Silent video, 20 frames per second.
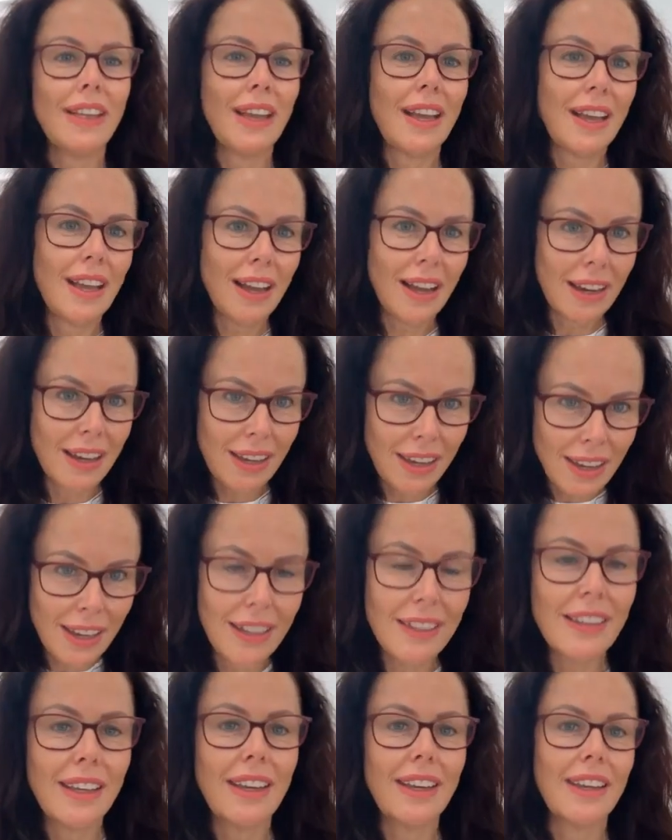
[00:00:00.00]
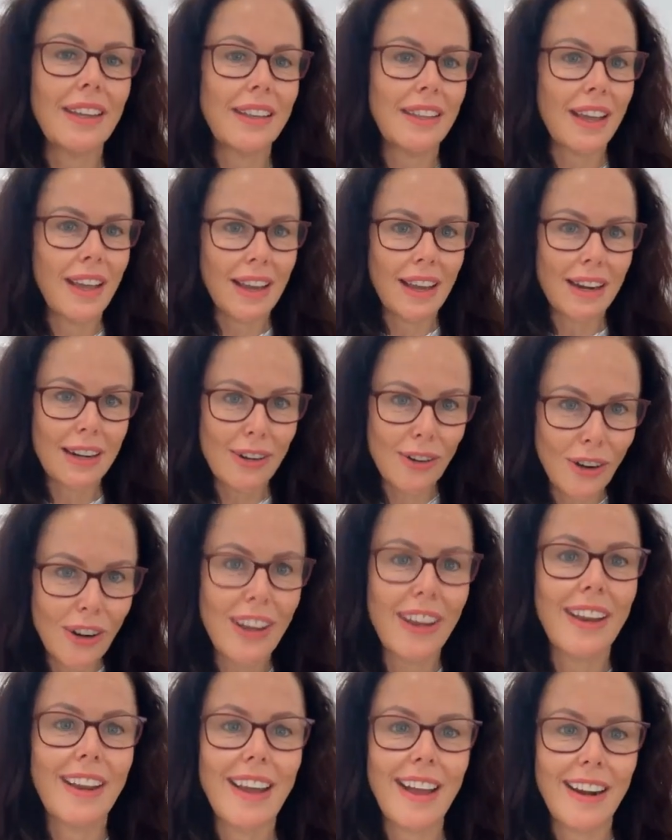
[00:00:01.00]
they are killing it, they are
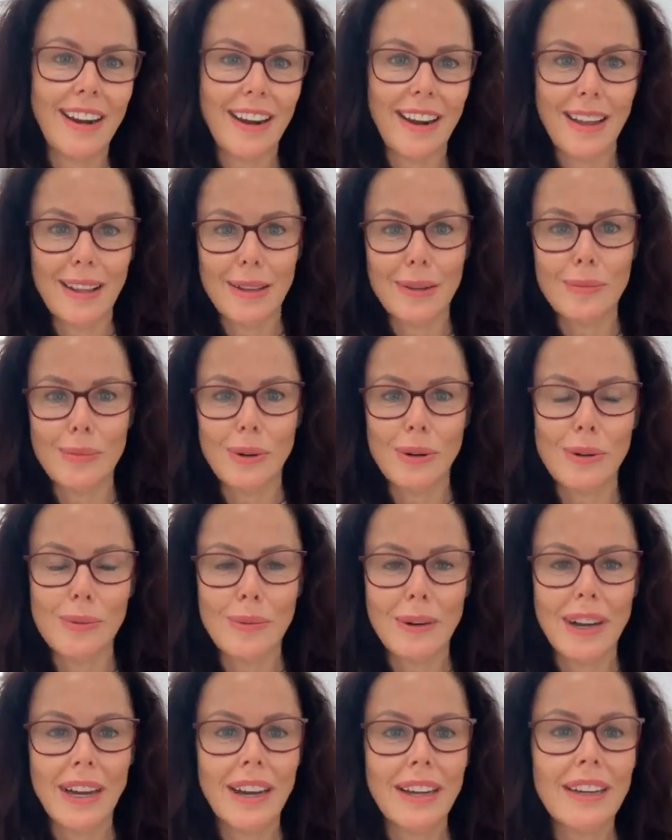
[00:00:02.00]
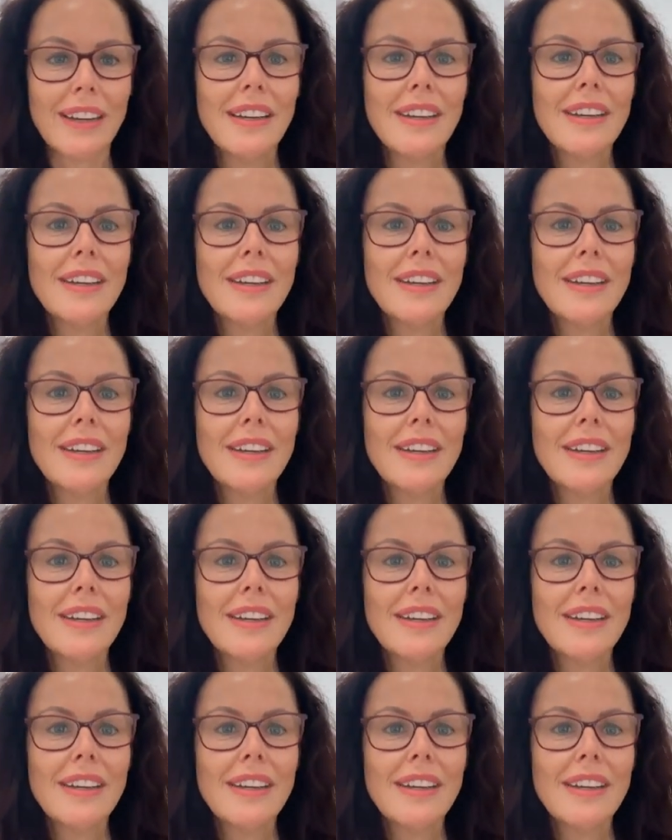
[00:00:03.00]
knocking it out of the ballpark.